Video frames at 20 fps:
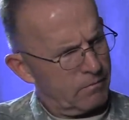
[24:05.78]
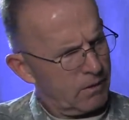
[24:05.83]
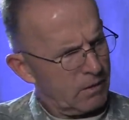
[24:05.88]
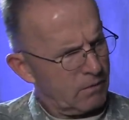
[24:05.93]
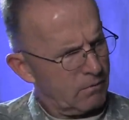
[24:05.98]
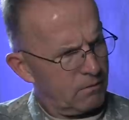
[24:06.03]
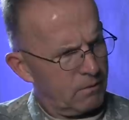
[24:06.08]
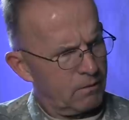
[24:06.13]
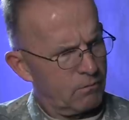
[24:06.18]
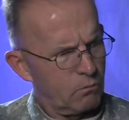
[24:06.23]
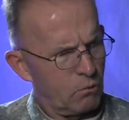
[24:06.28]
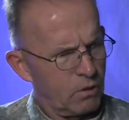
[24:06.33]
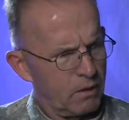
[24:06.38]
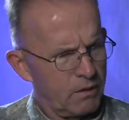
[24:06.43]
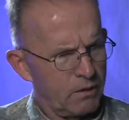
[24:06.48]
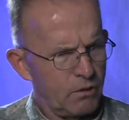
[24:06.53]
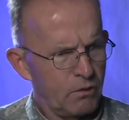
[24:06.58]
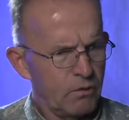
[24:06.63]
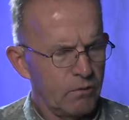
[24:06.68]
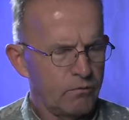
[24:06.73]
you, know, you
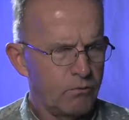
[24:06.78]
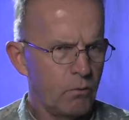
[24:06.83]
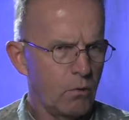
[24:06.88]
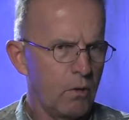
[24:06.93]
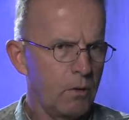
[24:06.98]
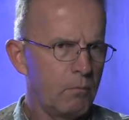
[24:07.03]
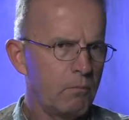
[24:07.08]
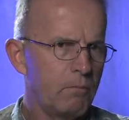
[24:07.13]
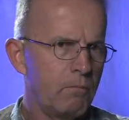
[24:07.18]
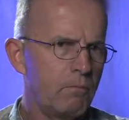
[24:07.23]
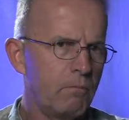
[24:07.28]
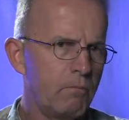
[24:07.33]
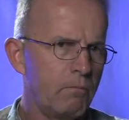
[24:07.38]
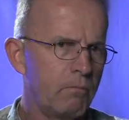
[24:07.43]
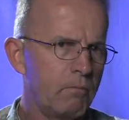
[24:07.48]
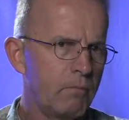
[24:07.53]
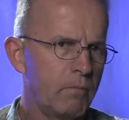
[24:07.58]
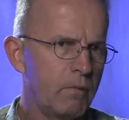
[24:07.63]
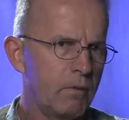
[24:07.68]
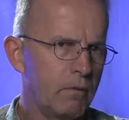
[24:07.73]
wear a uniform
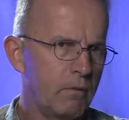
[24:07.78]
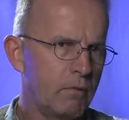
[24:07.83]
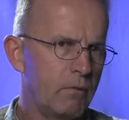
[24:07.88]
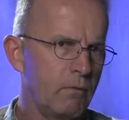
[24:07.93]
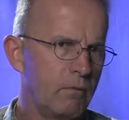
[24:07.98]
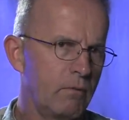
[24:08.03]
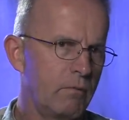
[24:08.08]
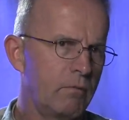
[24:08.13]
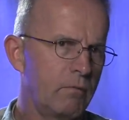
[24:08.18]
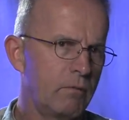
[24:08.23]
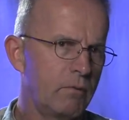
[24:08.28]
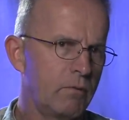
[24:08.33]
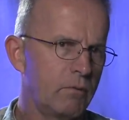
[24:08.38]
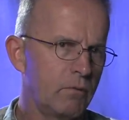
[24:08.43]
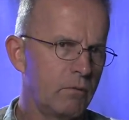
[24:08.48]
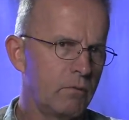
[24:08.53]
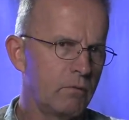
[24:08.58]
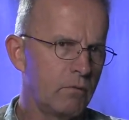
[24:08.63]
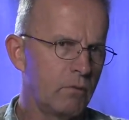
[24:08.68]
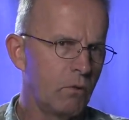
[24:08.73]
to
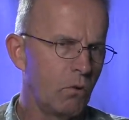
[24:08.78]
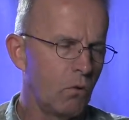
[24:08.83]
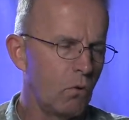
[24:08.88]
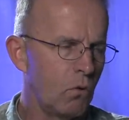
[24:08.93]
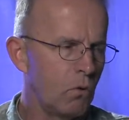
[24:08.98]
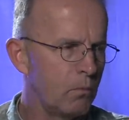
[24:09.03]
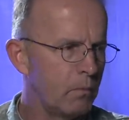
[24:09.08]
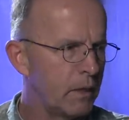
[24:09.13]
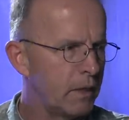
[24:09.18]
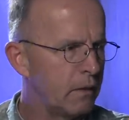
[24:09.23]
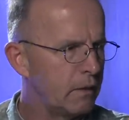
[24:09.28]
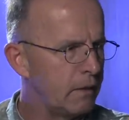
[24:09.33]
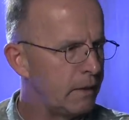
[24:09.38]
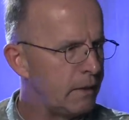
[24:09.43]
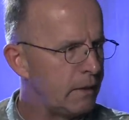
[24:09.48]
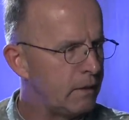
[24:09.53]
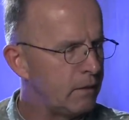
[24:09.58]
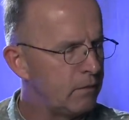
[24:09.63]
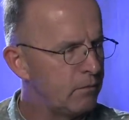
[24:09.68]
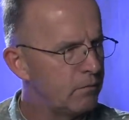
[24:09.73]
to go home on
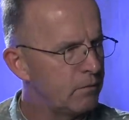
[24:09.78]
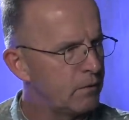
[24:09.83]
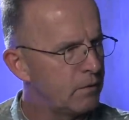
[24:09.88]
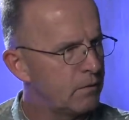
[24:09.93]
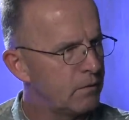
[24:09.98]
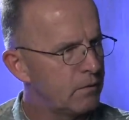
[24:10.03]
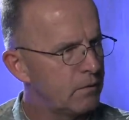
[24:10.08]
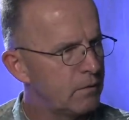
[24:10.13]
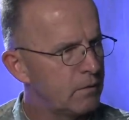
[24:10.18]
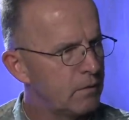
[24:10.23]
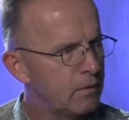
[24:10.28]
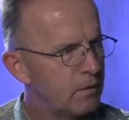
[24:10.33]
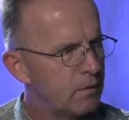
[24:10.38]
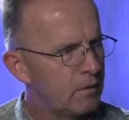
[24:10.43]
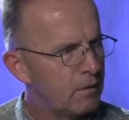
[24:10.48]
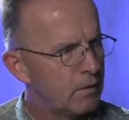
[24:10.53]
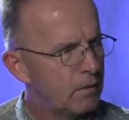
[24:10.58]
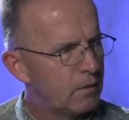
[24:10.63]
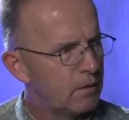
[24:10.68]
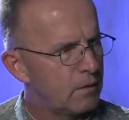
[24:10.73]
leave. And,
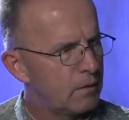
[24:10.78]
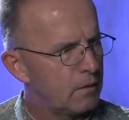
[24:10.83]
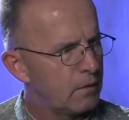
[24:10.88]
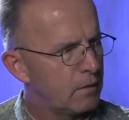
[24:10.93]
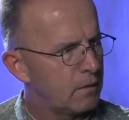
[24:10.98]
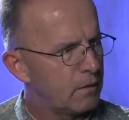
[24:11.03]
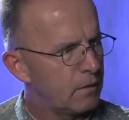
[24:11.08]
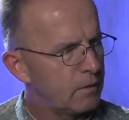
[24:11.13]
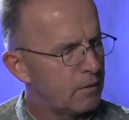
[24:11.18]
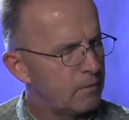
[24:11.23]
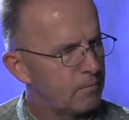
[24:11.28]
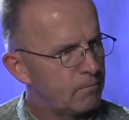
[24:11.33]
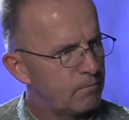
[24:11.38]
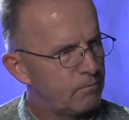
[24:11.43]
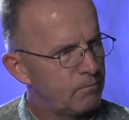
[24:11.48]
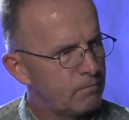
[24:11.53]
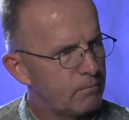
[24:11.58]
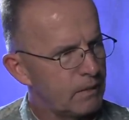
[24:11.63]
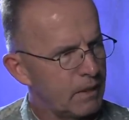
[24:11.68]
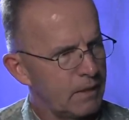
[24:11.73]
um,
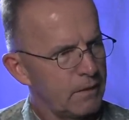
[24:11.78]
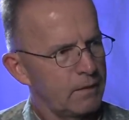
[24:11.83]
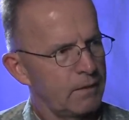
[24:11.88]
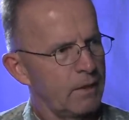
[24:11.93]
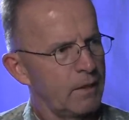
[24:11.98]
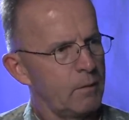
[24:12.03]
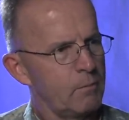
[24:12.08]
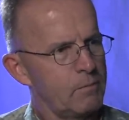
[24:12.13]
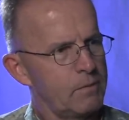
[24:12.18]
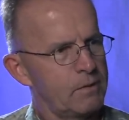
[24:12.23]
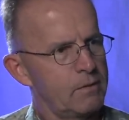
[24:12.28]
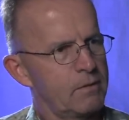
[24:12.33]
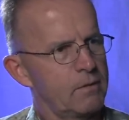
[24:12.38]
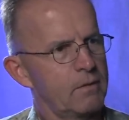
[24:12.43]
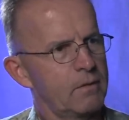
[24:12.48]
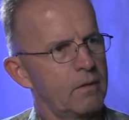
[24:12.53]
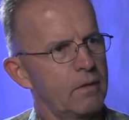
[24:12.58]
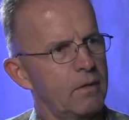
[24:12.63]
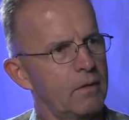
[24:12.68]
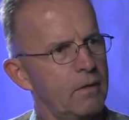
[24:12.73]
a lot of
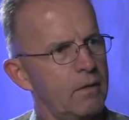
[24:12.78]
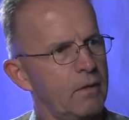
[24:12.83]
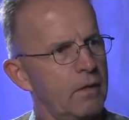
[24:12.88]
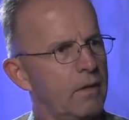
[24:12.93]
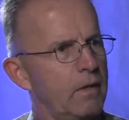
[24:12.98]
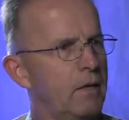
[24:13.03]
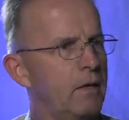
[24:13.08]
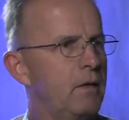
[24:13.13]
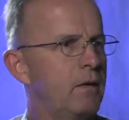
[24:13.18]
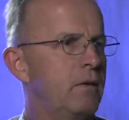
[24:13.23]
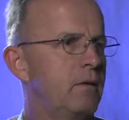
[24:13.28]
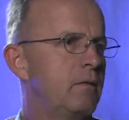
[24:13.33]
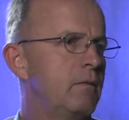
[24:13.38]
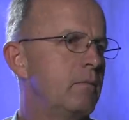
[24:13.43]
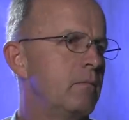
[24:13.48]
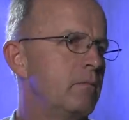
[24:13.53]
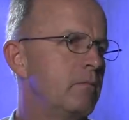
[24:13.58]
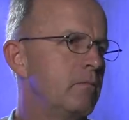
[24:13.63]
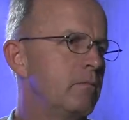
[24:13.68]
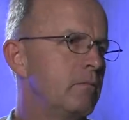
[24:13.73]
times I'd
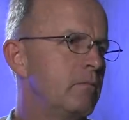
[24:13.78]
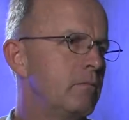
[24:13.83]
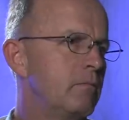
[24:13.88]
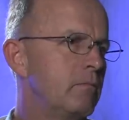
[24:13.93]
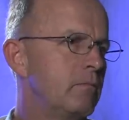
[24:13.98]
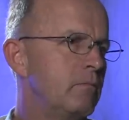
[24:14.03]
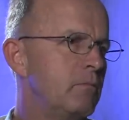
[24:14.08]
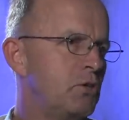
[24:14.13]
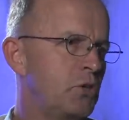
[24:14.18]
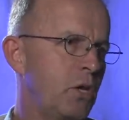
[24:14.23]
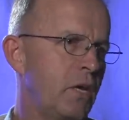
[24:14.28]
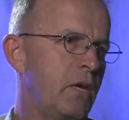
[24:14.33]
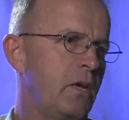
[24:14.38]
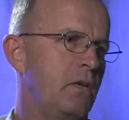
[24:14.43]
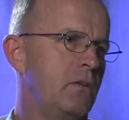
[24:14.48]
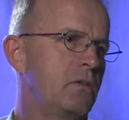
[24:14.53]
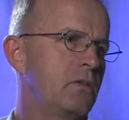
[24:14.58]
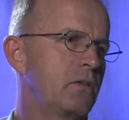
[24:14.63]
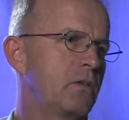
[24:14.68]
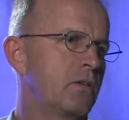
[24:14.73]

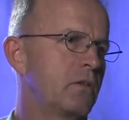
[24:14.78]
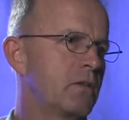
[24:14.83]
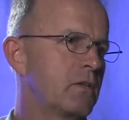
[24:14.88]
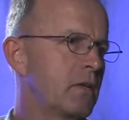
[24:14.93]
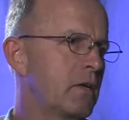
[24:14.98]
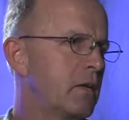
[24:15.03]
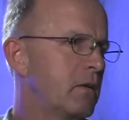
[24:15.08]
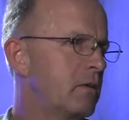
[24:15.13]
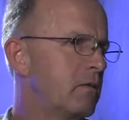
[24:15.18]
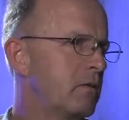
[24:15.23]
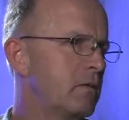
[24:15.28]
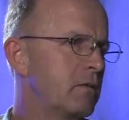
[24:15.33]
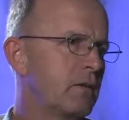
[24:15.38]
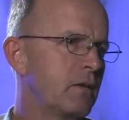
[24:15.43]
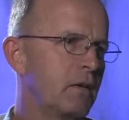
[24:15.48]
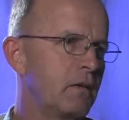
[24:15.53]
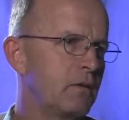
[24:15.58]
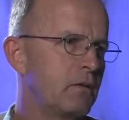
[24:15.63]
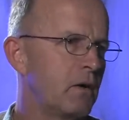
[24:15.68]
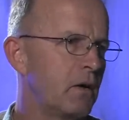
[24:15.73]
change because
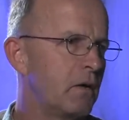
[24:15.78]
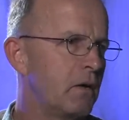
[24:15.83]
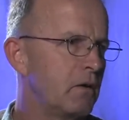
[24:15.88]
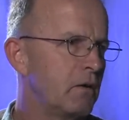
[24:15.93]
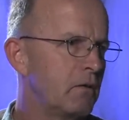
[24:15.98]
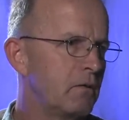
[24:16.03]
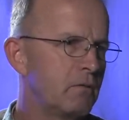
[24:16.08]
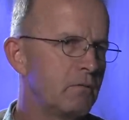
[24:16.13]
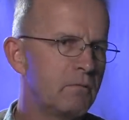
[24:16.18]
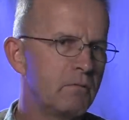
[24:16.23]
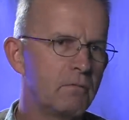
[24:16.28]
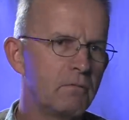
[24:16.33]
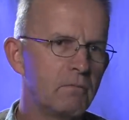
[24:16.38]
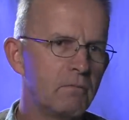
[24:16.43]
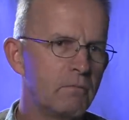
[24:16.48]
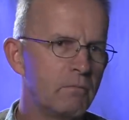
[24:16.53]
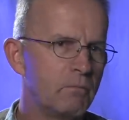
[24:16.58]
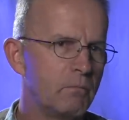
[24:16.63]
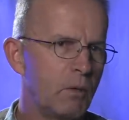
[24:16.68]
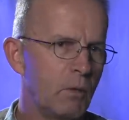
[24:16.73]
I got tired of it
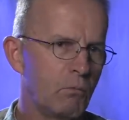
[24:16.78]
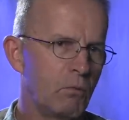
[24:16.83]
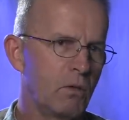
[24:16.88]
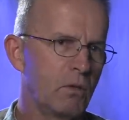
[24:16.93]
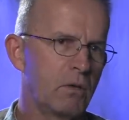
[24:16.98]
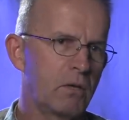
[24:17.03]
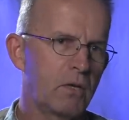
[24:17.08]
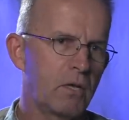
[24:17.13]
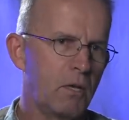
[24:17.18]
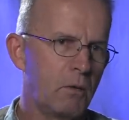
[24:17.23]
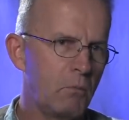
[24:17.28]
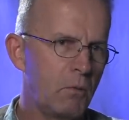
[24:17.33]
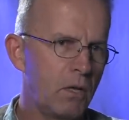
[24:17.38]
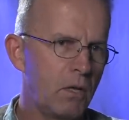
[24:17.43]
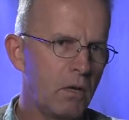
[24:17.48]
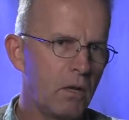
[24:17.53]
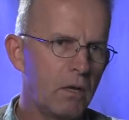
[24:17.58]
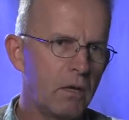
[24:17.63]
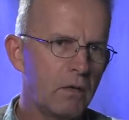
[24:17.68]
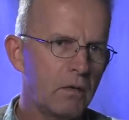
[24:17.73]
people looking at me
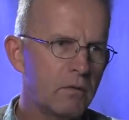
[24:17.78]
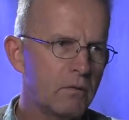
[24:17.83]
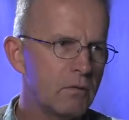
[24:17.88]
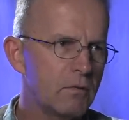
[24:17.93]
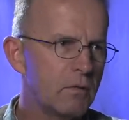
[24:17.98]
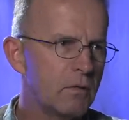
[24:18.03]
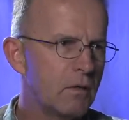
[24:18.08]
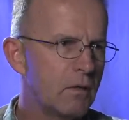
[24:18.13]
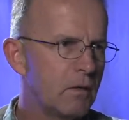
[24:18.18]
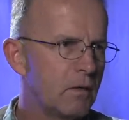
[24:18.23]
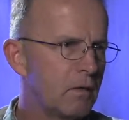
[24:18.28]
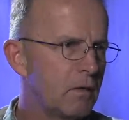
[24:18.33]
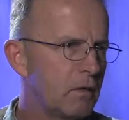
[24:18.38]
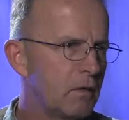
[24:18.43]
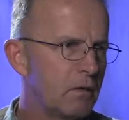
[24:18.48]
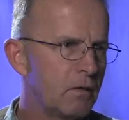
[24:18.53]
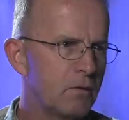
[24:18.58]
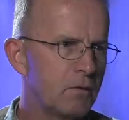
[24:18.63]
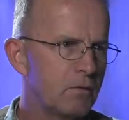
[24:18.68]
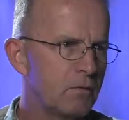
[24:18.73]
like,
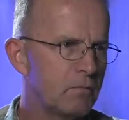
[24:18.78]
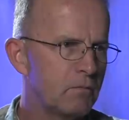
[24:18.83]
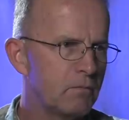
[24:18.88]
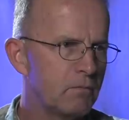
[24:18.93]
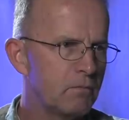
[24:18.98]
you know,